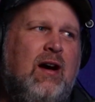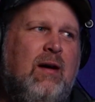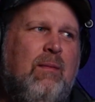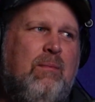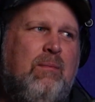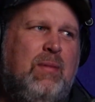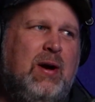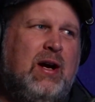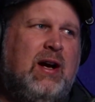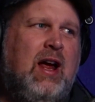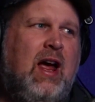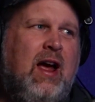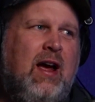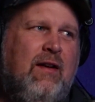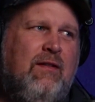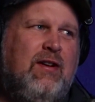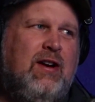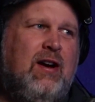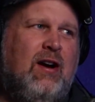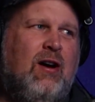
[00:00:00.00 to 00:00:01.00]
a big,
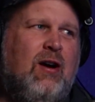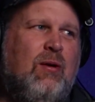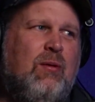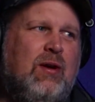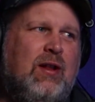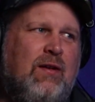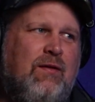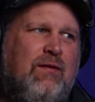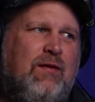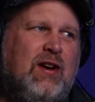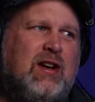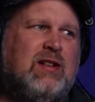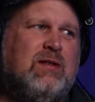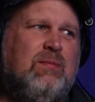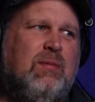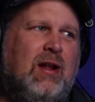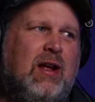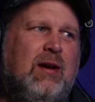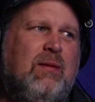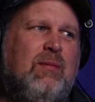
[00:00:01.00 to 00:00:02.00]
heavy arrow with a
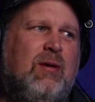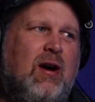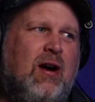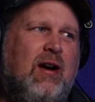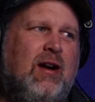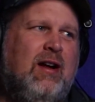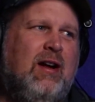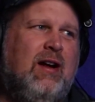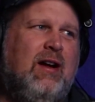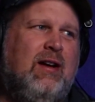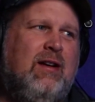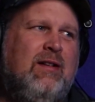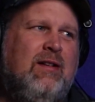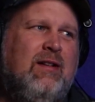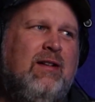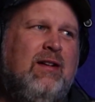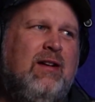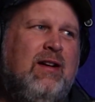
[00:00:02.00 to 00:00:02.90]
fixed blade broadhead